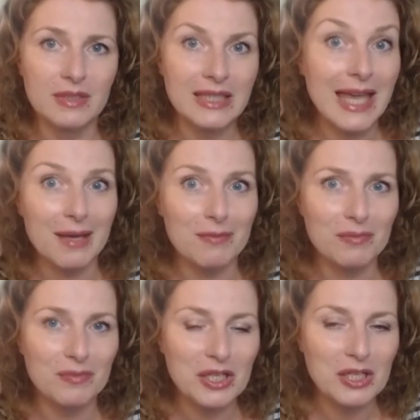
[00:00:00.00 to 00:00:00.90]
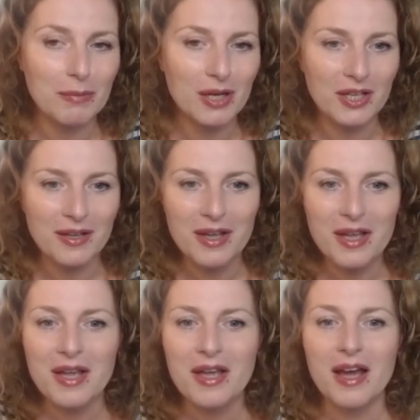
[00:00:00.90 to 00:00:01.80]
a game in your body.
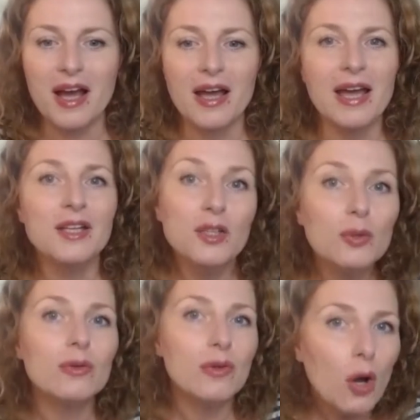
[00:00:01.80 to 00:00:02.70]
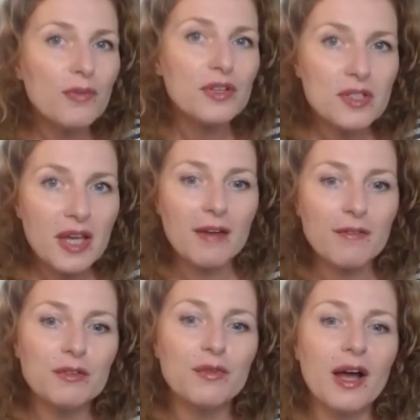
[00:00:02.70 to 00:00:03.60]
And you obviously
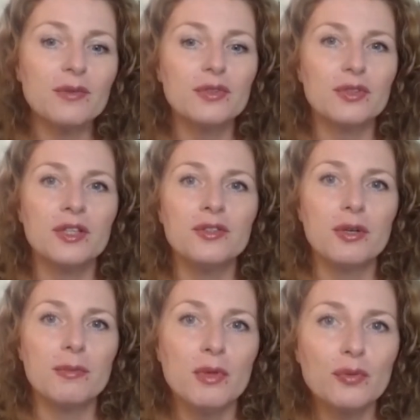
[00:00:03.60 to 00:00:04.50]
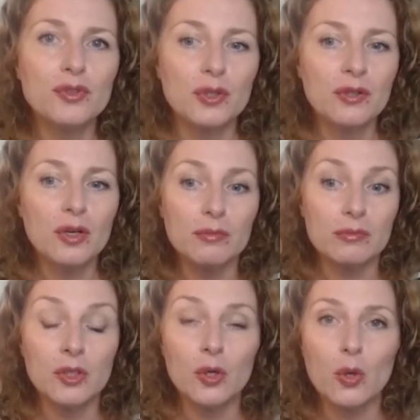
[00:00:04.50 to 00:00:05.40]
haven't found and removed
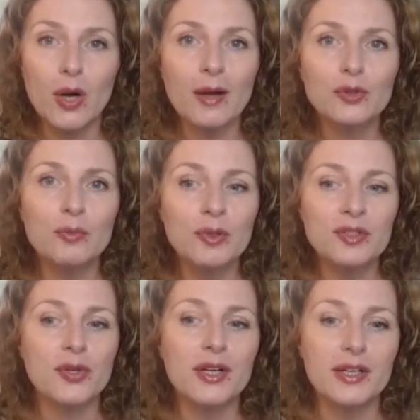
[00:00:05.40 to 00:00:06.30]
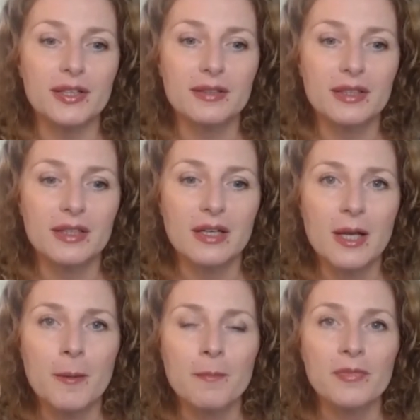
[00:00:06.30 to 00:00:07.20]
your autoimmune trigger.
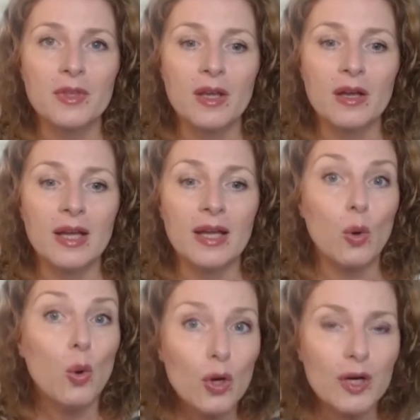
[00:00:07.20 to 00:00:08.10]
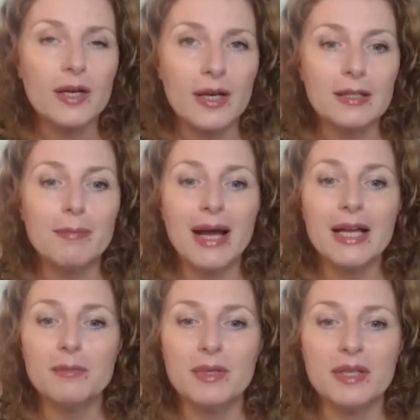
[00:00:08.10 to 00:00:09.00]
Or it
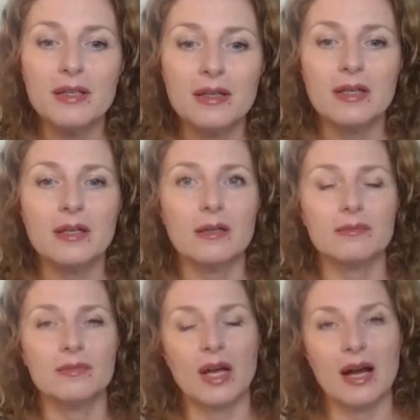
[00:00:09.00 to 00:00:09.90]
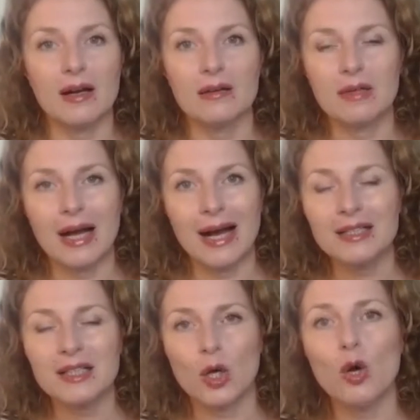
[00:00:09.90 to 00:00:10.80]
might be
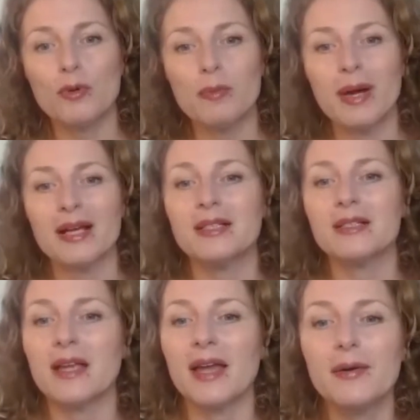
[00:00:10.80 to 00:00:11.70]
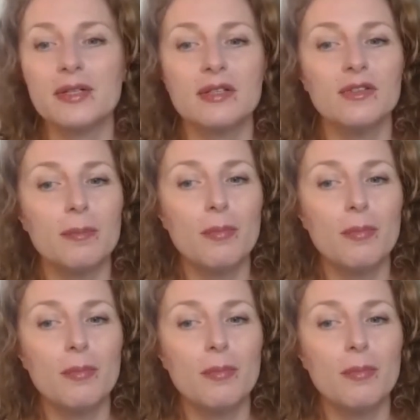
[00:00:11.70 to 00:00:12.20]
other compromised areas of the